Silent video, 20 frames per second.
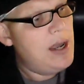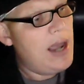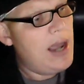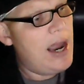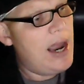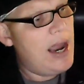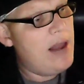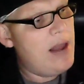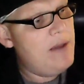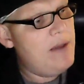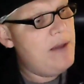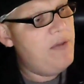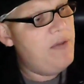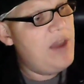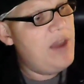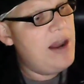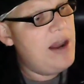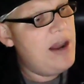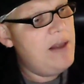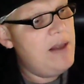And
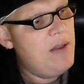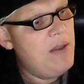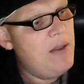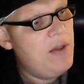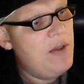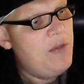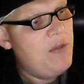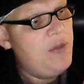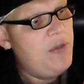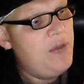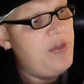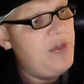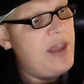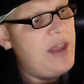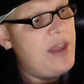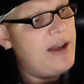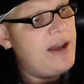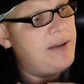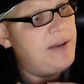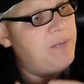then
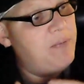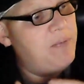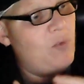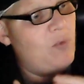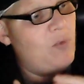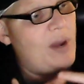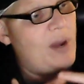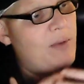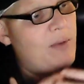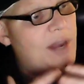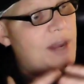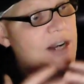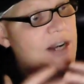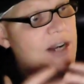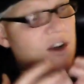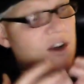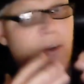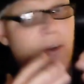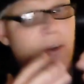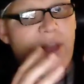when they
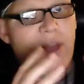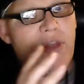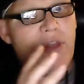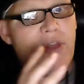talk about